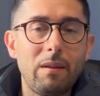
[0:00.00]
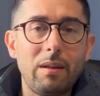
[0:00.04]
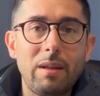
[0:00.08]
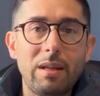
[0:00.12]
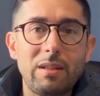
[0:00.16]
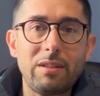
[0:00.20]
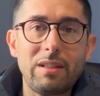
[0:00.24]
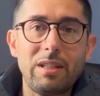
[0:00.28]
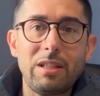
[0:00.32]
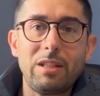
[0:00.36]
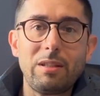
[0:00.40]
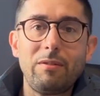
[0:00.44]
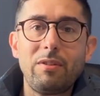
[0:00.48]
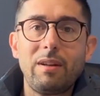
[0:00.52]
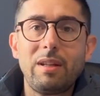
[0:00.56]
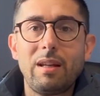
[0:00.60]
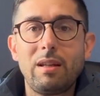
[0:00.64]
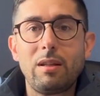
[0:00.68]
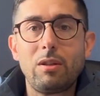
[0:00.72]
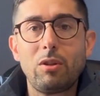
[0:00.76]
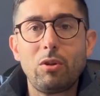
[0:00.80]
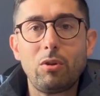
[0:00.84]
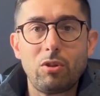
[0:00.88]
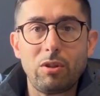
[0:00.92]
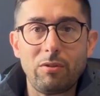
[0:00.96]
a
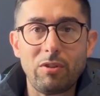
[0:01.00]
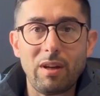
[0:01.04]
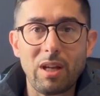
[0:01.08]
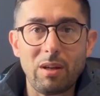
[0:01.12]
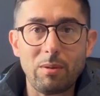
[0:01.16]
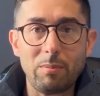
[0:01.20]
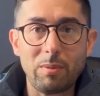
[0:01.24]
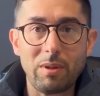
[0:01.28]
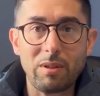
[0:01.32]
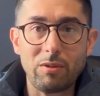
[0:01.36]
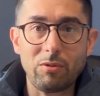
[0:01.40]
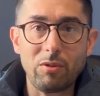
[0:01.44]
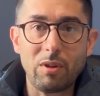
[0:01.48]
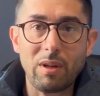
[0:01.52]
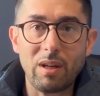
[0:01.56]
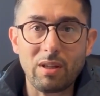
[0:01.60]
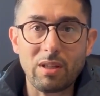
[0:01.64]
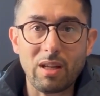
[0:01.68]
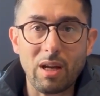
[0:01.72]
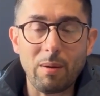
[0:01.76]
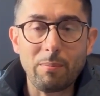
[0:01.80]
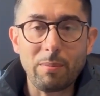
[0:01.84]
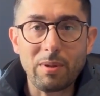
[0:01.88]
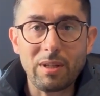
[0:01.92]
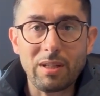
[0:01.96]
significant new development for our
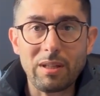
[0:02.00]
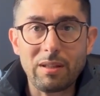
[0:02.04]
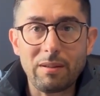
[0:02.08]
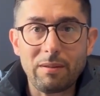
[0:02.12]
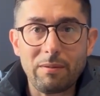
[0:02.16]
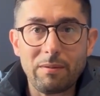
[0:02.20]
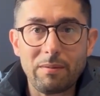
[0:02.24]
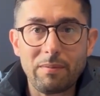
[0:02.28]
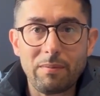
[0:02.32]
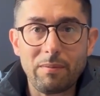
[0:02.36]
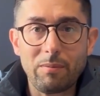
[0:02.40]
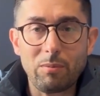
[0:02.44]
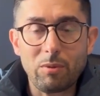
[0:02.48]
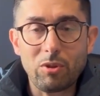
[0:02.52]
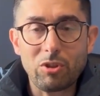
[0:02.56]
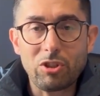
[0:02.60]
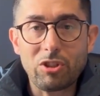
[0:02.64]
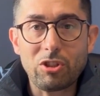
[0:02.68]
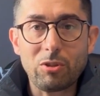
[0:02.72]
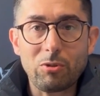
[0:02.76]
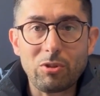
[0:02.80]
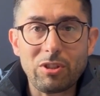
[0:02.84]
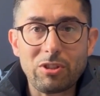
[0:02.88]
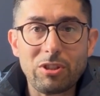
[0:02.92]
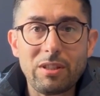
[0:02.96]
company, which is
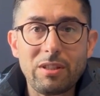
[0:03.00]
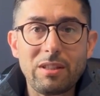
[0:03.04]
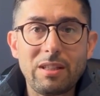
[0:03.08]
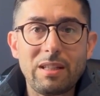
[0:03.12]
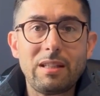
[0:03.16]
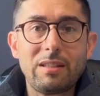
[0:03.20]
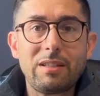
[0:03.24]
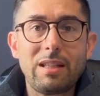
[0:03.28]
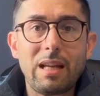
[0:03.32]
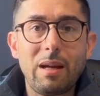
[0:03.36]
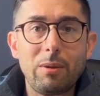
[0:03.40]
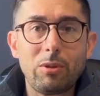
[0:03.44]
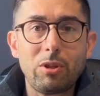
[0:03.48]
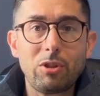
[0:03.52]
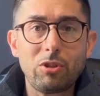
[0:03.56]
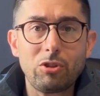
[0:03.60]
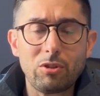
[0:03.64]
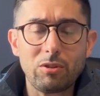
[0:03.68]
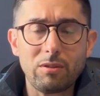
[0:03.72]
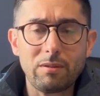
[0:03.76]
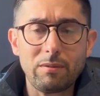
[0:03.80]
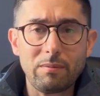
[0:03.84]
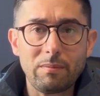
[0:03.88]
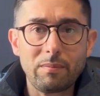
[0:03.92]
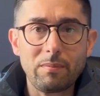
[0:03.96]
a recently established
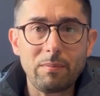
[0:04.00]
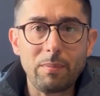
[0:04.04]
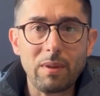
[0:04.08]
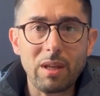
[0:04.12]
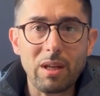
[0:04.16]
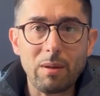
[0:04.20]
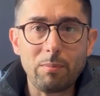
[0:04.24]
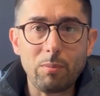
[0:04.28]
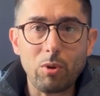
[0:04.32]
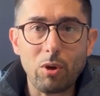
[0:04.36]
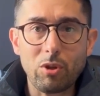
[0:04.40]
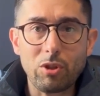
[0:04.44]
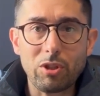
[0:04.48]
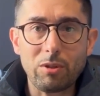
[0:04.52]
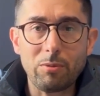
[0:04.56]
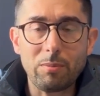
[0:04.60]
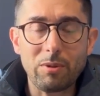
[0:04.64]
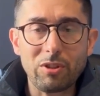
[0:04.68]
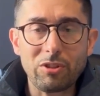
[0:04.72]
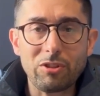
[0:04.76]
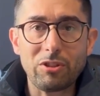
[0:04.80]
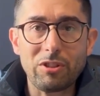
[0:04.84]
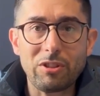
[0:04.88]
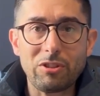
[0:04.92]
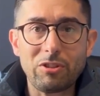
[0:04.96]
but important
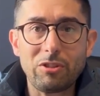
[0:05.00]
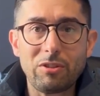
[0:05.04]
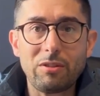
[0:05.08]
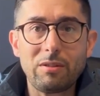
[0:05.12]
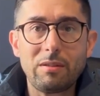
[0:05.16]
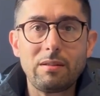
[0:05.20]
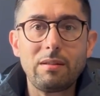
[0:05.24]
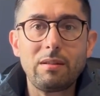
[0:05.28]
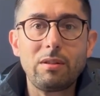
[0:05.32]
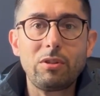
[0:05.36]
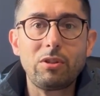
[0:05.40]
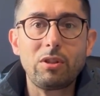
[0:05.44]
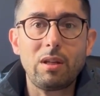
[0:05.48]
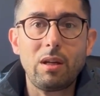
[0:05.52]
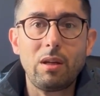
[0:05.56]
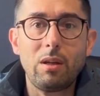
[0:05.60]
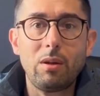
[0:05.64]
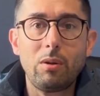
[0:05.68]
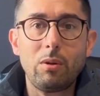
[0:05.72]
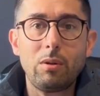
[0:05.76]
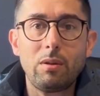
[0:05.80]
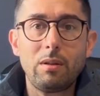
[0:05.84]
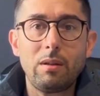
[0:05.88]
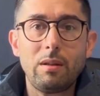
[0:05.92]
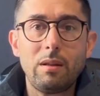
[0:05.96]
business.
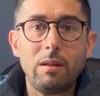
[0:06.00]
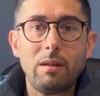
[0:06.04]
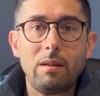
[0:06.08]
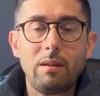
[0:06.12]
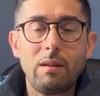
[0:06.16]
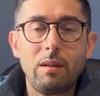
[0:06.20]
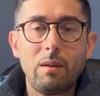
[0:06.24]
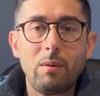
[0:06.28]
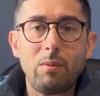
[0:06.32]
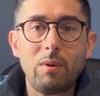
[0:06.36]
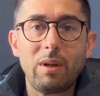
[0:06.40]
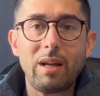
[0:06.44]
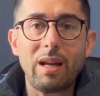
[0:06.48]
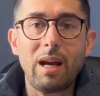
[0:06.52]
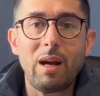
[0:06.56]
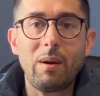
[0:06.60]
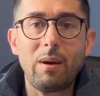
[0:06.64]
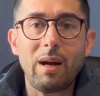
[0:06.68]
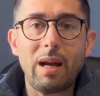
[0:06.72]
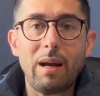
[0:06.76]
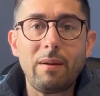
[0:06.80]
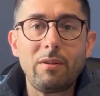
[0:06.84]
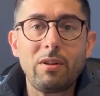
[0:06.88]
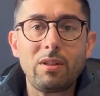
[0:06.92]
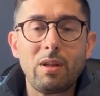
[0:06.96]
So we now
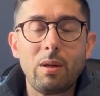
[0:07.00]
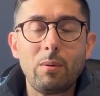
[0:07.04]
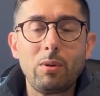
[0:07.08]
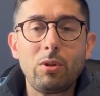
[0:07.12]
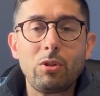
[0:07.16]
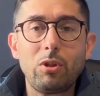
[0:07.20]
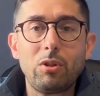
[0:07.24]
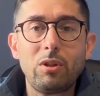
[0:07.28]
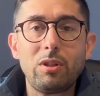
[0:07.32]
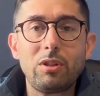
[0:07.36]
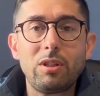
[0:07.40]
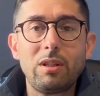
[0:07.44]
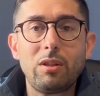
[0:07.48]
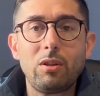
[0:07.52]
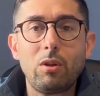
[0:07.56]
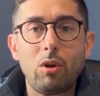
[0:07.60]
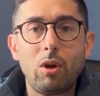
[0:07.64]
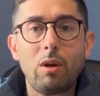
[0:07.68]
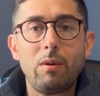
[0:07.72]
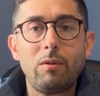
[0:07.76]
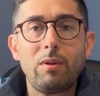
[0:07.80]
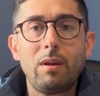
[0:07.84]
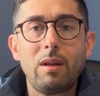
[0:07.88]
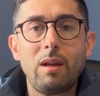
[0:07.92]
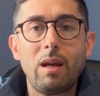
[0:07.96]
have the opportunity to
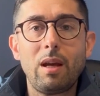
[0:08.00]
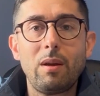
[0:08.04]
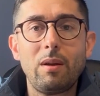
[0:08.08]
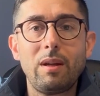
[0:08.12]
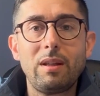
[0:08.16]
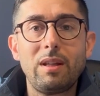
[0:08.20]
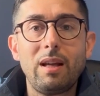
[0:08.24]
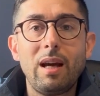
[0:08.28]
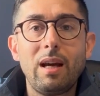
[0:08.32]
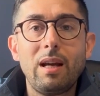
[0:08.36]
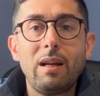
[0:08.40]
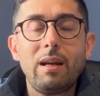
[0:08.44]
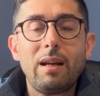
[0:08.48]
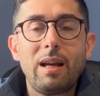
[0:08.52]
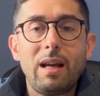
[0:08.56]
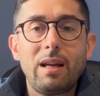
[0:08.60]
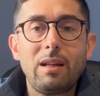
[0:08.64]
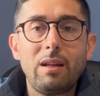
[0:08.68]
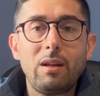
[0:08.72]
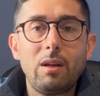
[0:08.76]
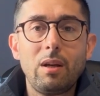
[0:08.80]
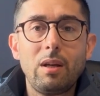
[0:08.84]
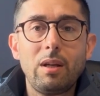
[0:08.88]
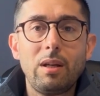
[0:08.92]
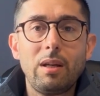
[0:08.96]
offer our entire
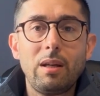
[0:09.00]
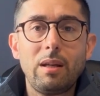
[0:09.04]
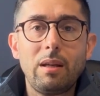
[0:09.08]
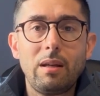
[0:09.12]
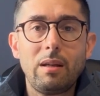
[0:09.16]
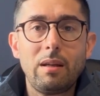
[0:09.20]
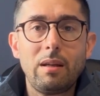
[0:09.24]
catalog,